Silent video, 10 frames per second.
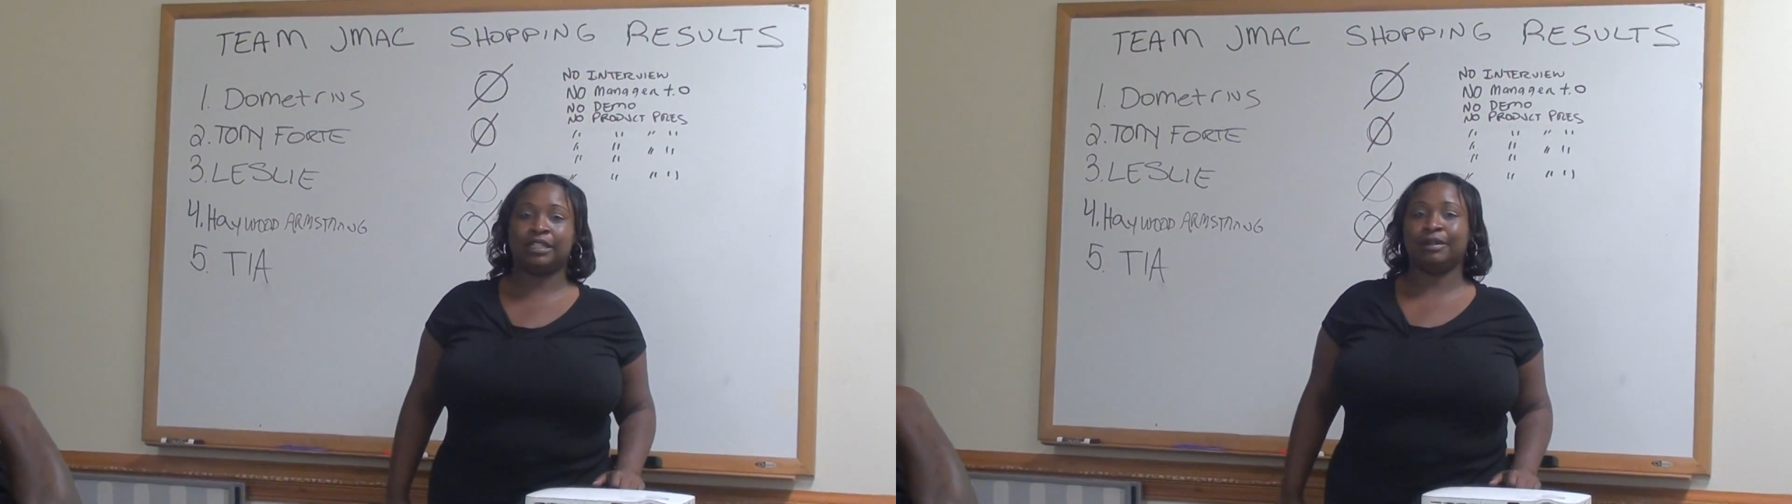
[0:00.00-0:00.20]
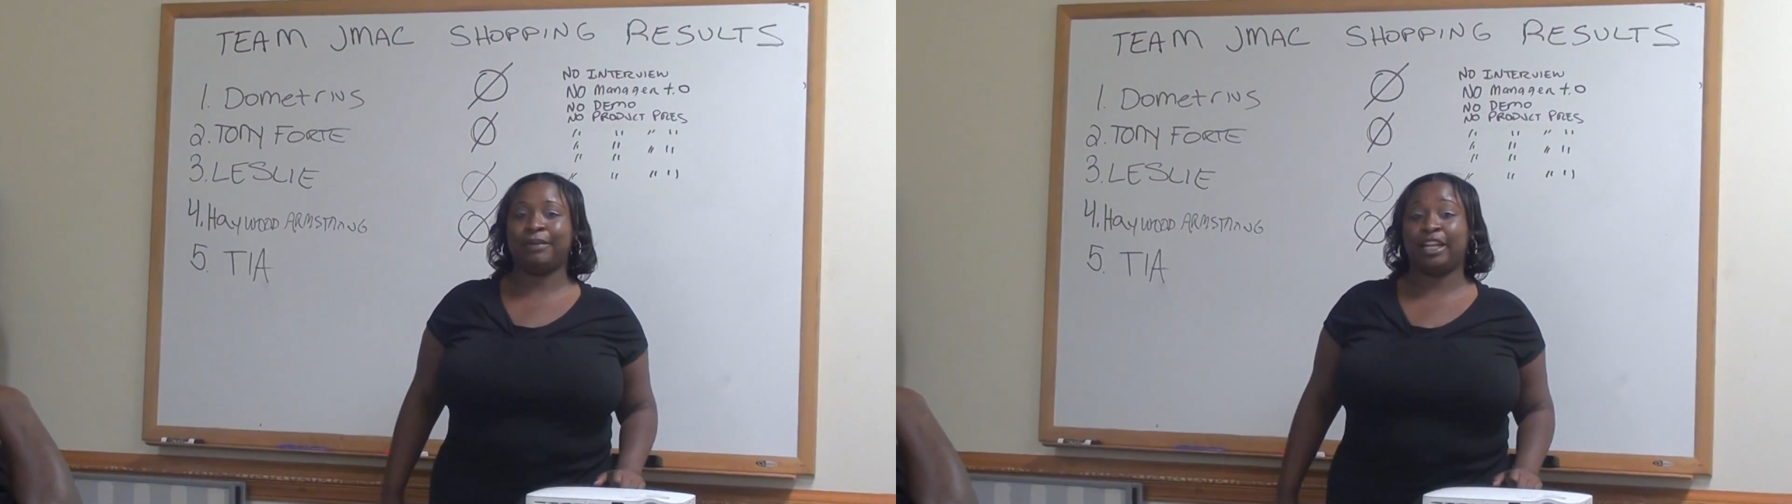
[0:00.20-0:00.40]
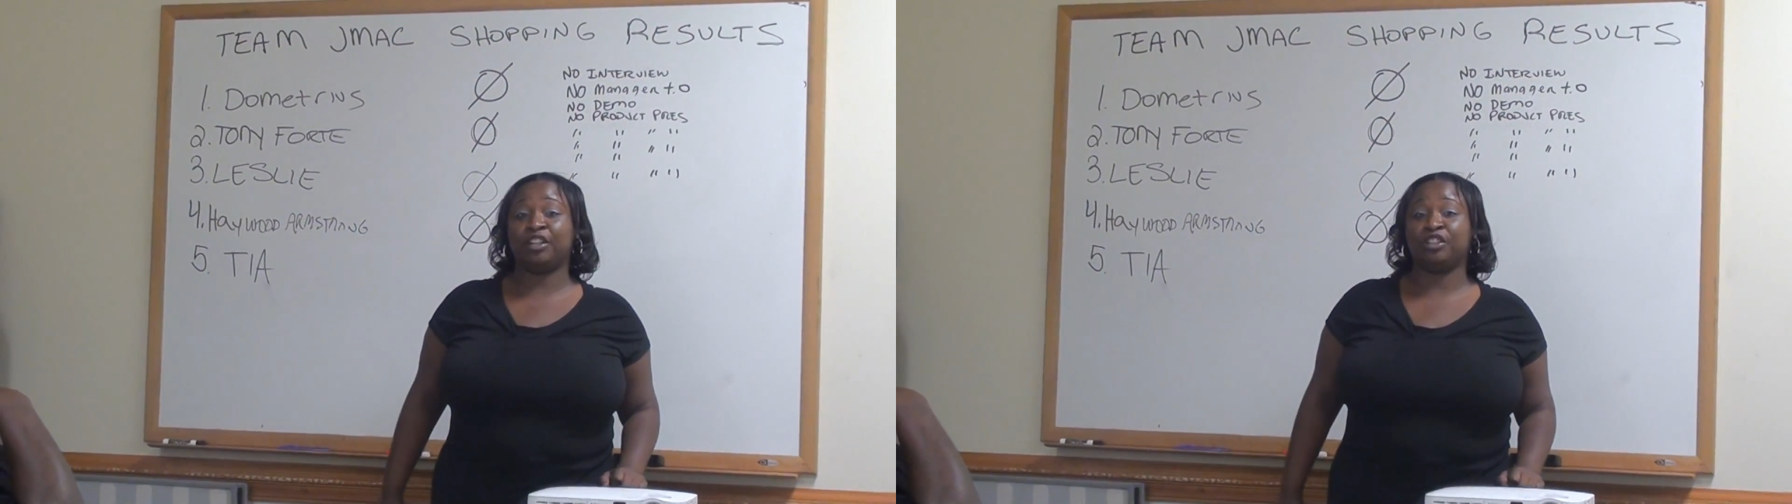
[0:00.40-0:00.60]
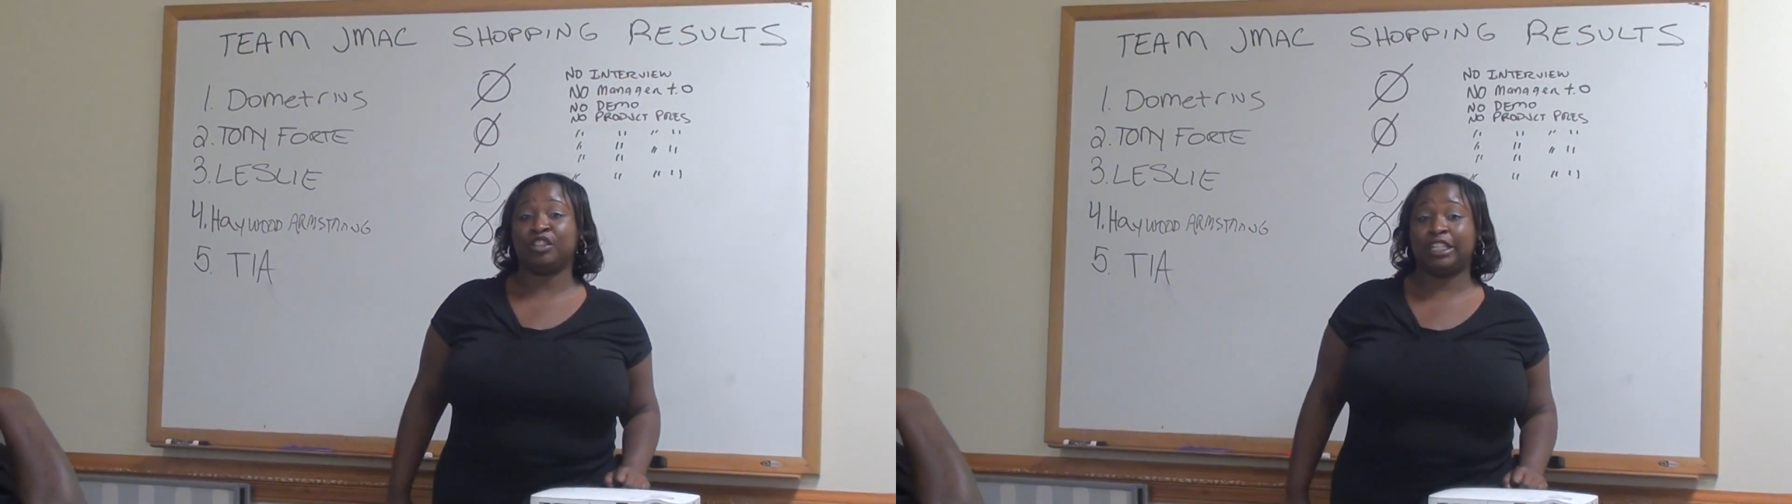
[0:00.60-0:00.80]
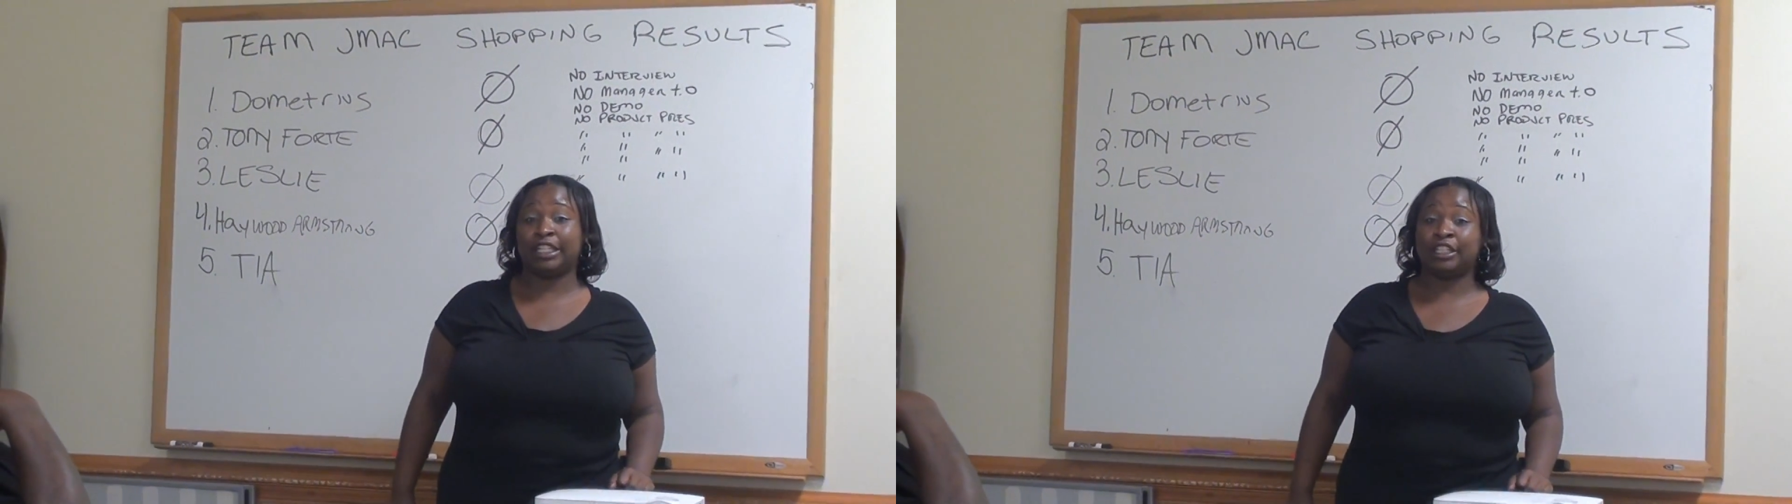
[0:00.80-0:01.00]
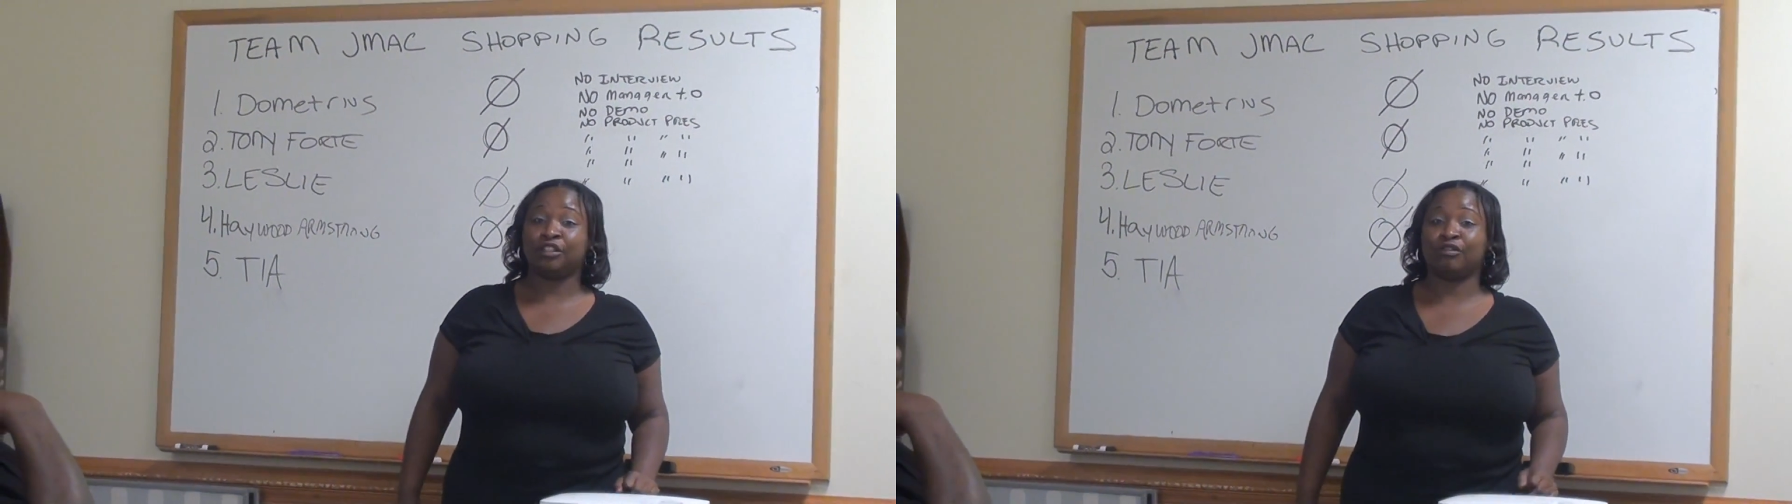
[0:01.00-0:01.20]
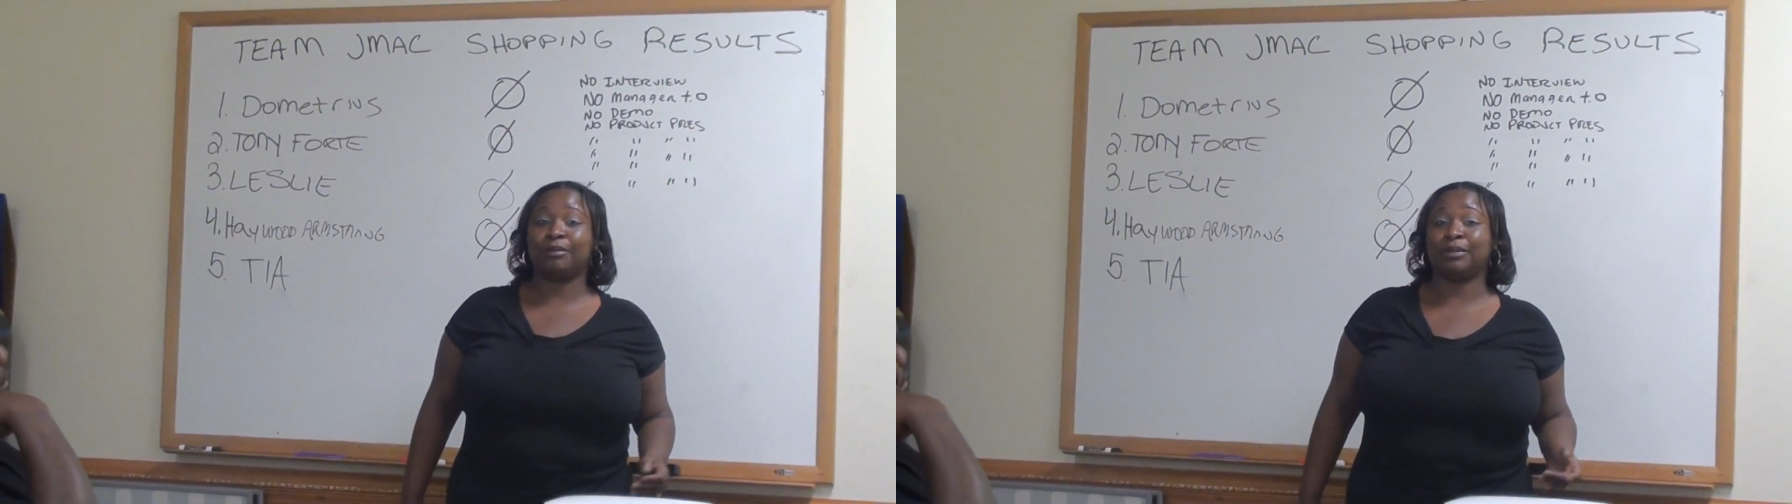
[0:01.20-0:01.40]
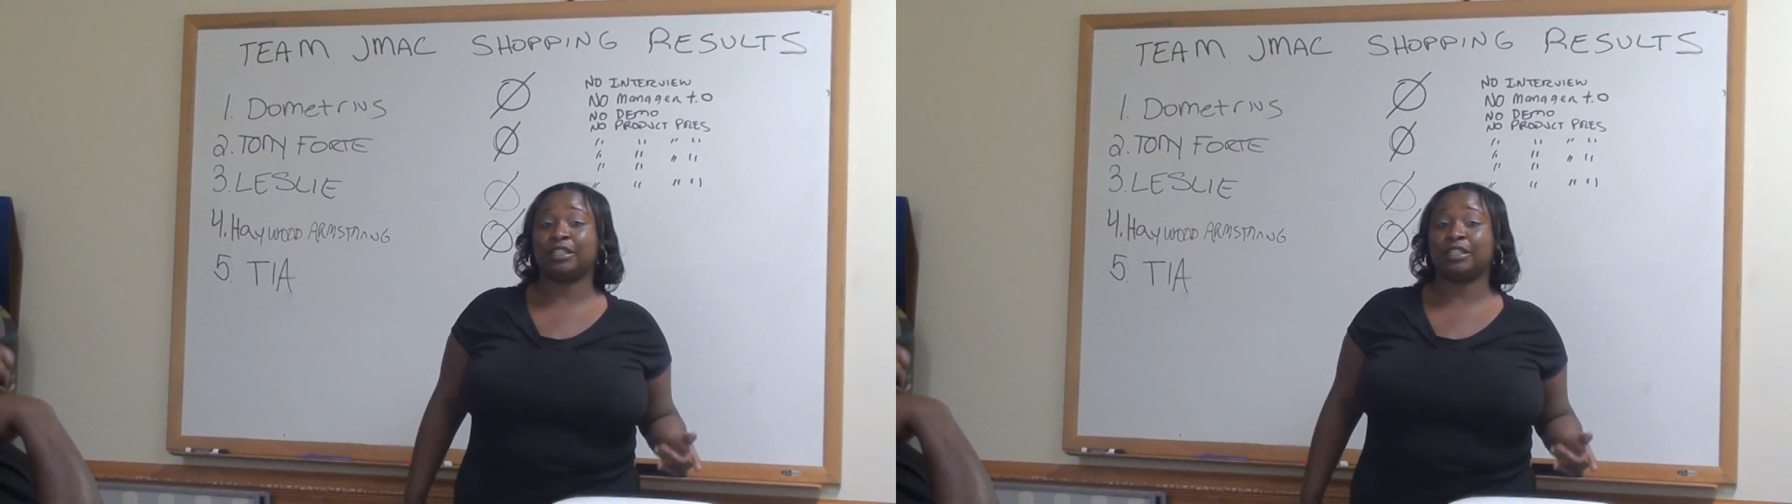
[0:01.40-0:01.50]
the manager did interrupt